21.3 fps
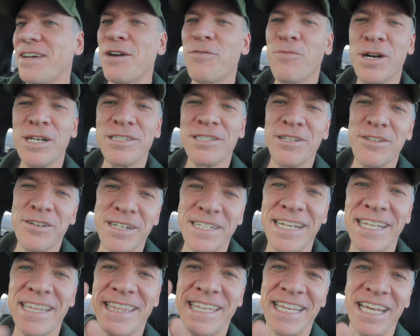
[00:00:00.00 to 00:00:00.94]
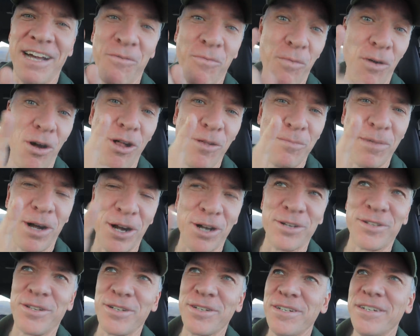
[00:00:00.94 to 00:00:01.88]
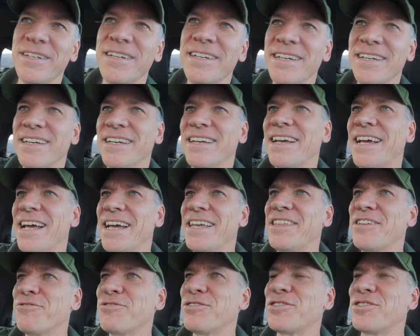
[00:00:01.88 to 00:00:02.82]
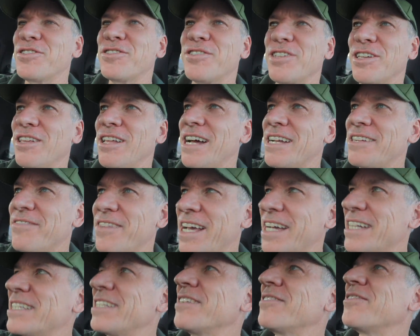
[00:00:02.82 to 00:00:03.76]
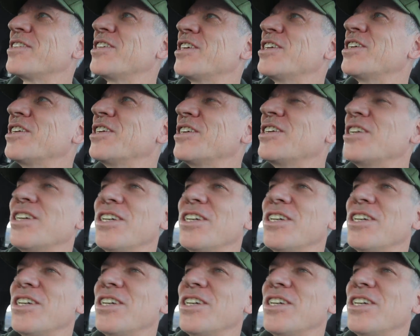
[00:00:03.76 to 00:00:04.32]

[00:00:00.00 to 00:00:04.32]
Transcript: I was looking at the Walmart and there was just a lot of activity